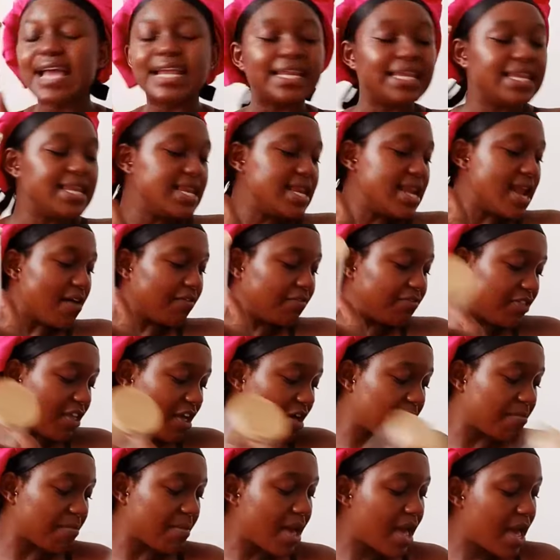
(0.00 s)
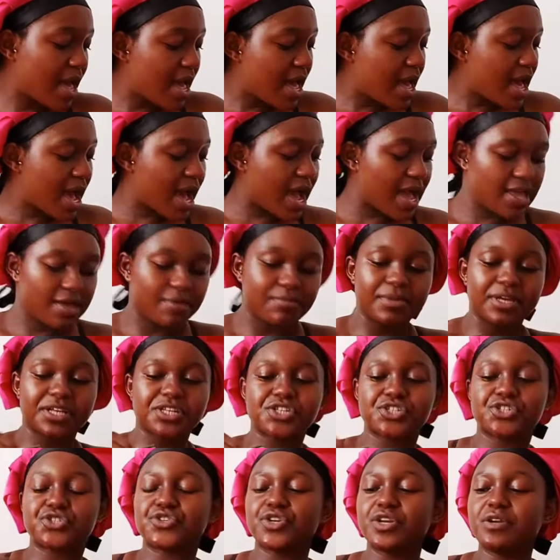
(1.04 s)
I love them. I am
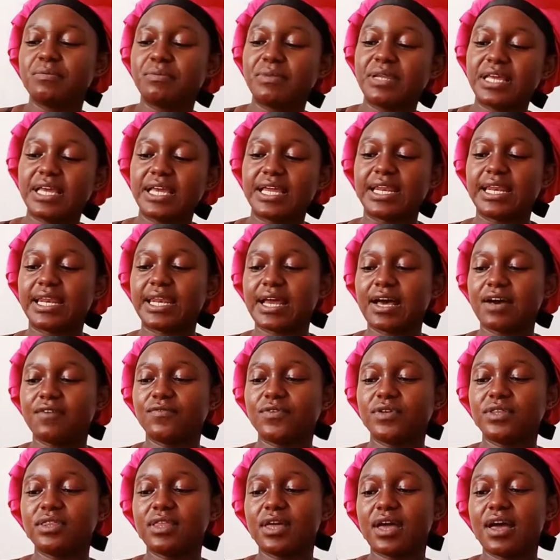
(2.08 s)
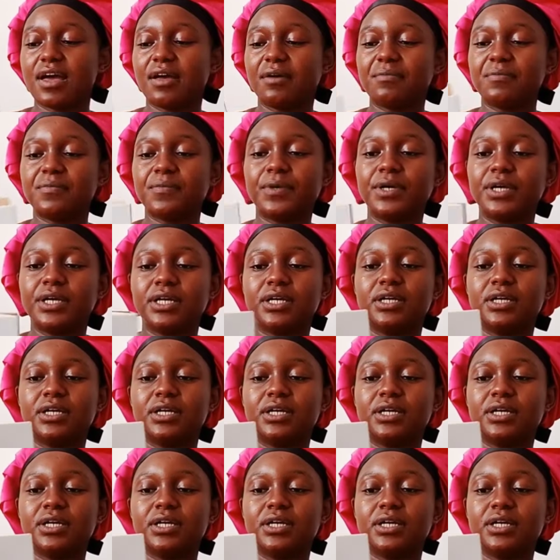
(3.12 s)
extremely in love with them.